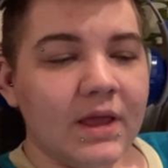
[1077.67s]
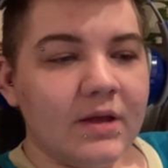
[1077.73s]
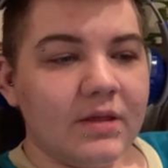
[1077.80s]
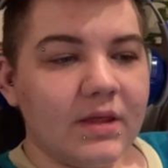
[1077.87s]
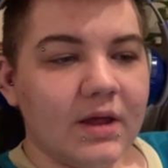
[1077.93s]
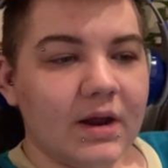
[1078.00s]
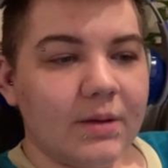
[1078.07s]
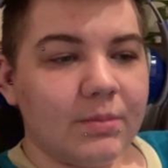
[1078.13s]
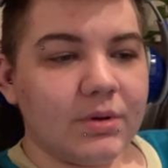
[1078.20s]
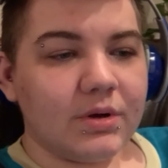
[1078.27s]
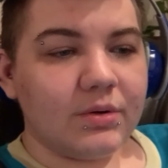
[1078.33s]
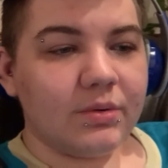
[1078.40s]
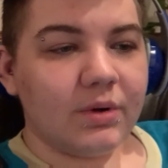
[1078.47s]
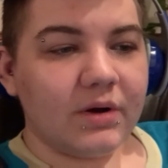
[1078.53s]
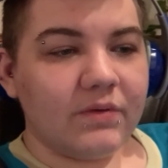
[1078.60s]
That
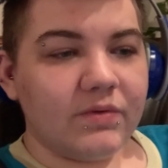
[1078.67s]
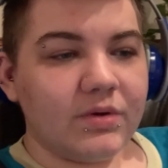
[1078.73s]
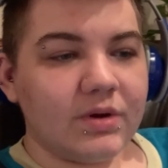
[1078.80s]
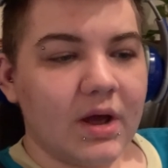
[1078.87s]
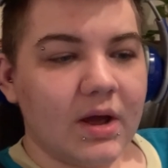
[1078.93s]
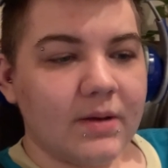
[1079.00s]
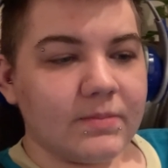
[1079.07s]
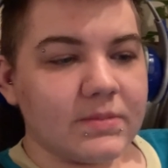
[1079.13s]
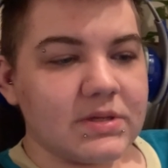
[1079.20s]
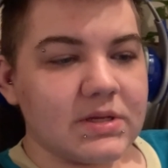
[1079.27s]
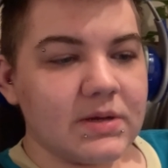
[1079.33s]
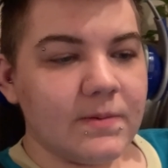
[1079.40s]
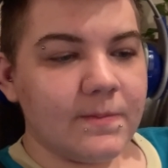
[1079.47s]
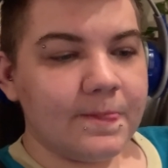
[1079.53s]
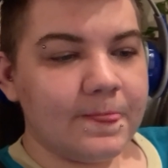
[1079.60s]
happened quite a few times
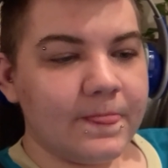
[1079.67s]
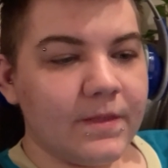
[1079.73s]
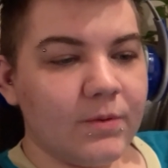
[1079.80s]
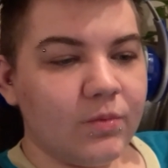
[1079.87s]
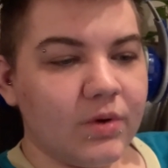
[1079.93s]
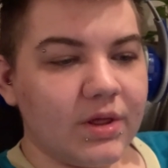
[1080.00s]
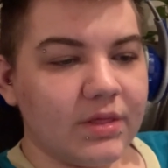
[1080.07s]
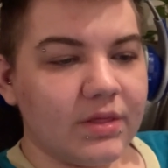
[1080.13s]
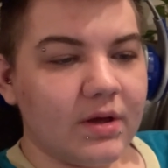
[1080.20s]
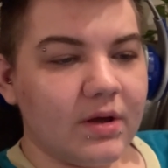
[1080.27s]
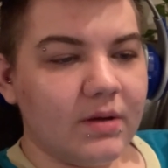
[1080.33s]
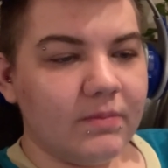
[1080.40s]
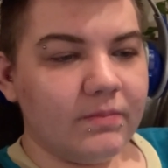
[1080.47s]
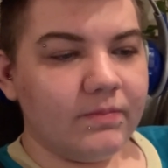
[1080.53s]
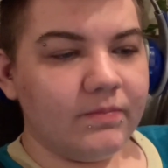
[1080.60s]
with,
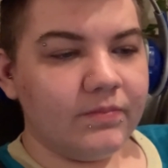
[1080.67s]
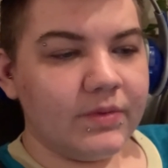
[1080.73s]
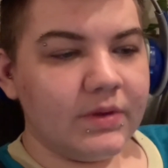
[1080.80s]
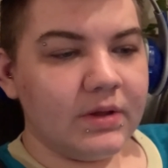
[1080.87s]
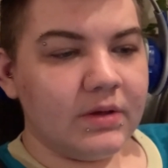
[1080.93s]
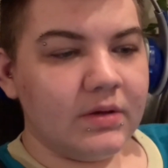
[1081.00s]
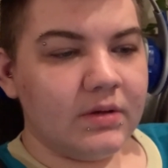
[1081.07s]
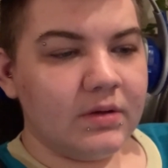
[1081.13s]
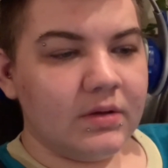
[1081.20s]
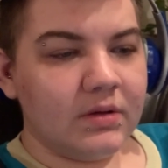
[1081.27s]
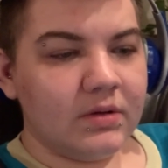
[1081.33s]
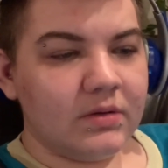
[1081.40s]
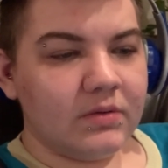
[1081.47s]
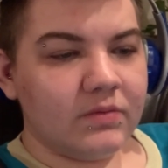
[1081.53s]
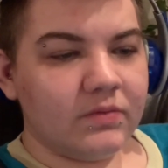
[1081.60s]

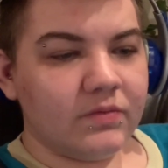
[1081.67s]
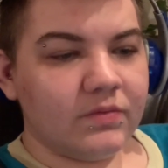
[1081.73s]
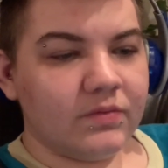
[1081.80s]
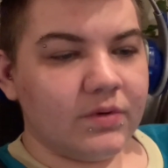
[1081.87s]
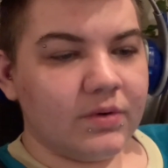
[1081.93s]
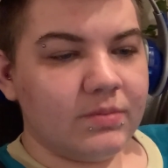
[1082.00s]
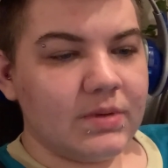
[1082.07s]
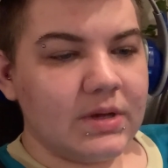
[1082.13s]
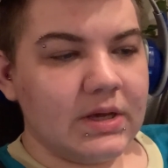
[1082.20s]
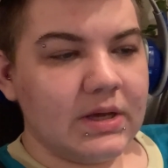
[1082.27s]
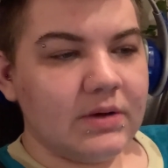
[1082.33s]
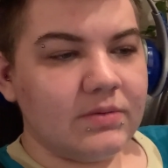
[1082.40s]
for me, it